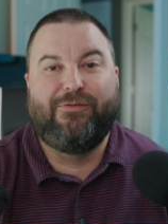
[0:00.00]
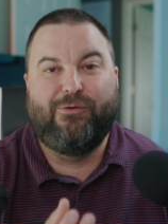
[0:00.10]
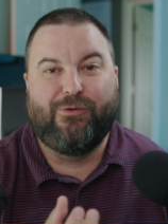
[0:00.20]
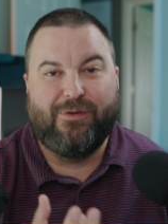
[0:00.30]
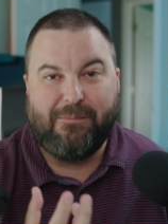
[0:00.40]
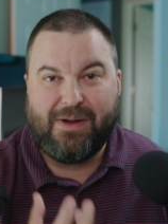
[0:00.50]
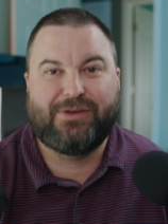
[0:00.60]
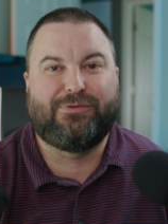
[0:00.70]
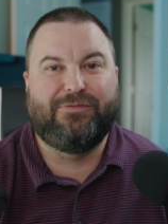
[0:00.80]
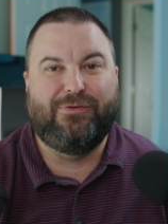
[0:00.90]
for a
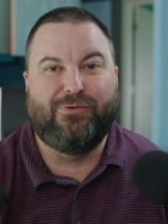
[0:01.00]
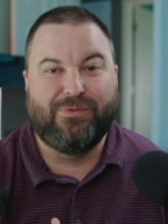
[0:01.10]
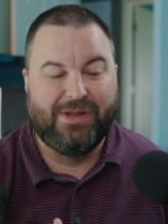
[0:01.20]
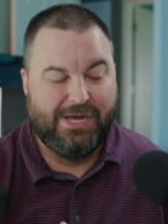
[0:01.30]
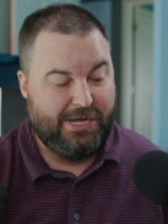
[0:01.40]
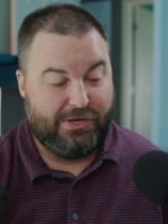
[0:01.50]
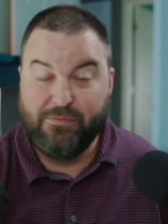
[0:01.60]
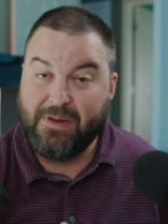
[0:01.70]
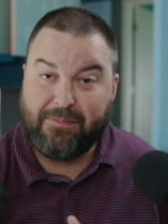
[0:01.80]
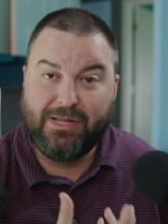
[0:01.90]
microphone,
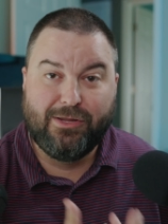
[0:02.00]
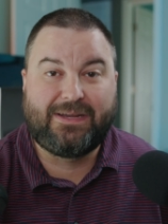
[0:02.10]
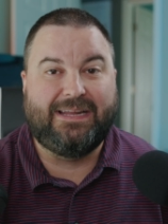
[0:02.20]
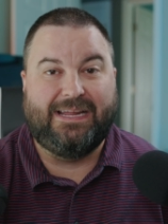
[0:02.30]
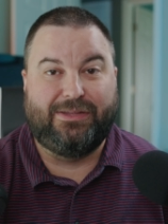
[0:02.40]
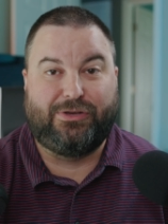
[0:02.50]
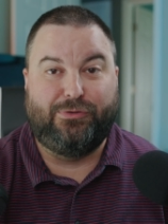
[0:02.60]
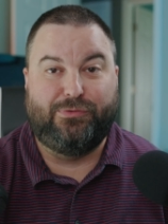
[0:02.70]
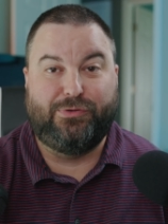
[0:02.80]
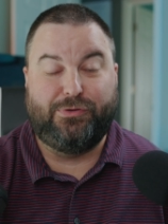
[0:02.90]
you may be looking at the
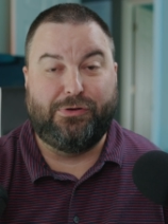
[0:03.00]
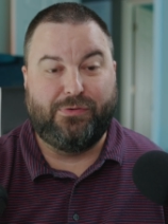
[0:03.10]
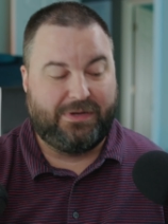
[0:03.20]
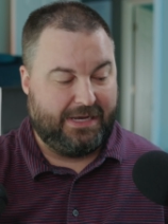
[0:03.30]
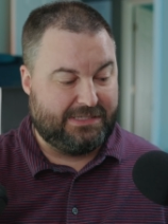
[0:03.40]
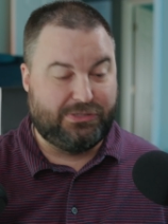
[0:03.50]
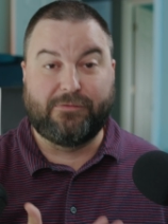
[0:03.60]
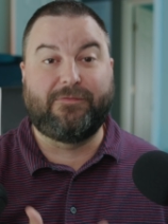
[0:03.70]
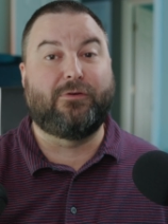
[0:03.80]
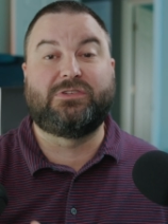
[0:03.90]
Q2U as
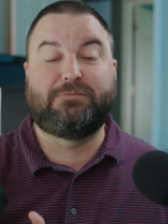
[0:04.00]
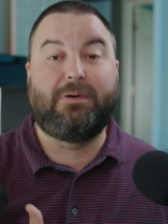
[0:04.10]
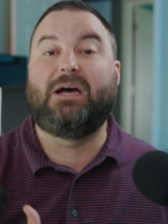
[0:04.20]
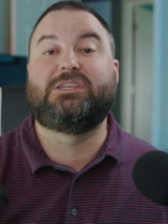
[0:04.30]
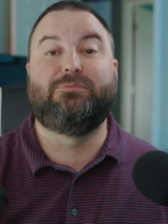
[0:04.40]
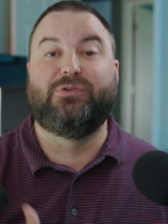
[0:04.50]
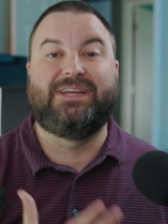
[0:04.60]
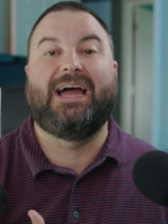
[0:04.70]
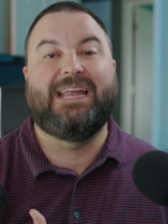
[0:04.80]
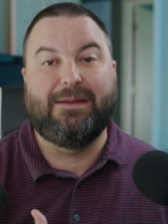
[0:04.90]
your first possible
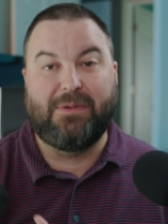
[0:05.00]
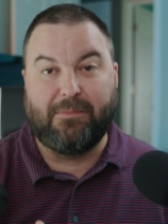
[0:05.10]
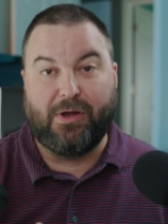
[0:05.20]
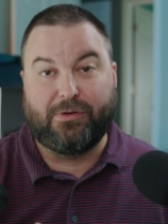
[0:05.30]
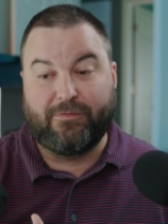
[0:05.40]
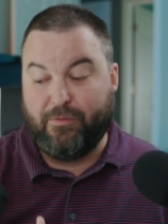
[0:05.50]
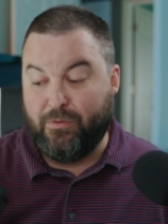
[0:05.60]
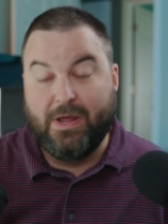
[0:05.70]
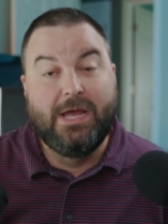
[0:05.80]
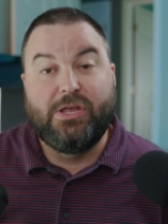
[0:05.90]
dynamic
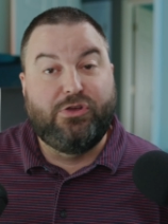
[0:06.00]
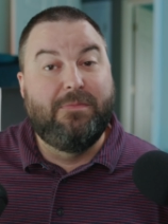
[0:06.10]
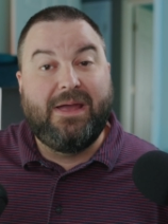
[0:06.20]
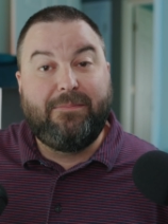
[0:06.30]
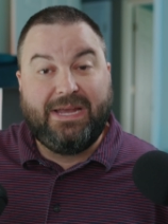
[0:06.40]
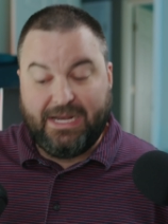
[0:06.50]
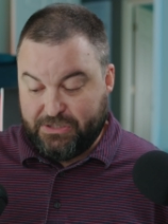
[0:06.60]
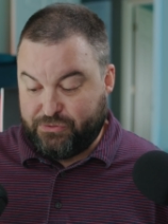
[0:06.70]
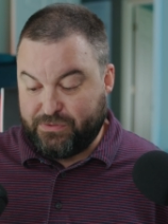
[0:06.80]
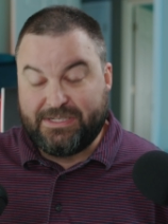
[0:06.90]
microphone. You may be
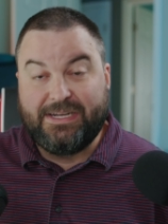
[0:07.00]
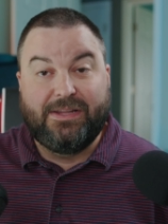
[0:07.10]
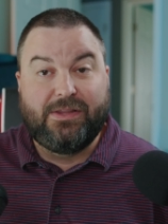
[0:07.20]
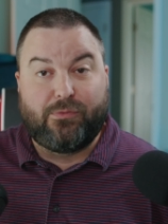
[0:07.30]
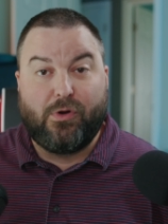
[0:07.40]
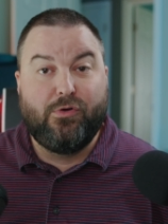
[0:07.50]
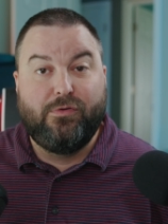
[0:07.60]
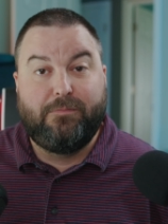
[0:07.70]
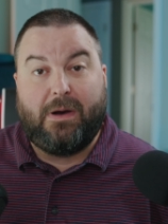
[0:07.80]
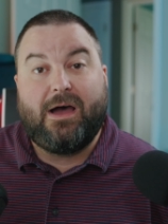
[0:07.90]
interested in the
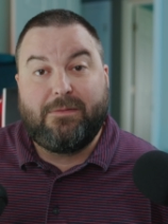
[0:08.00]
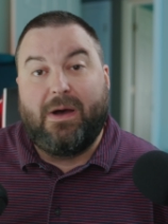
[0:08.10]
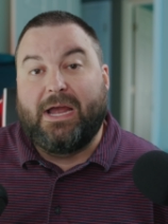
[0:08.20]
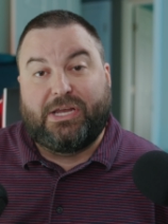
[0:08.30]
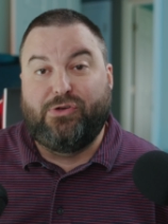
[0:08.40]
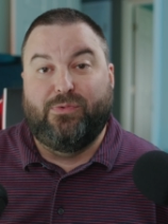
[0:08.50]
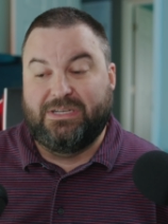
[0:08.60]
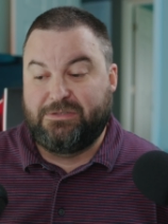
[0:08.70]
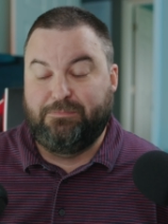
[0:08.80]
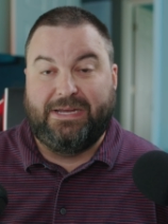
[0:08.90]
Rode PodMic
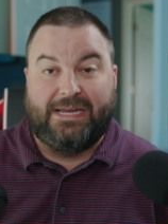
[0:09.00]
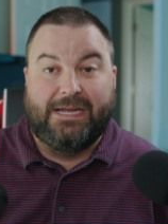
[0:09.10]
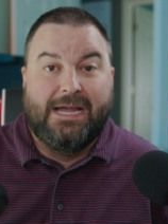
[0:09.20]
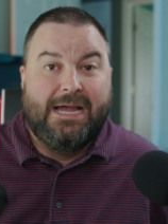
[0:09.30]
USB.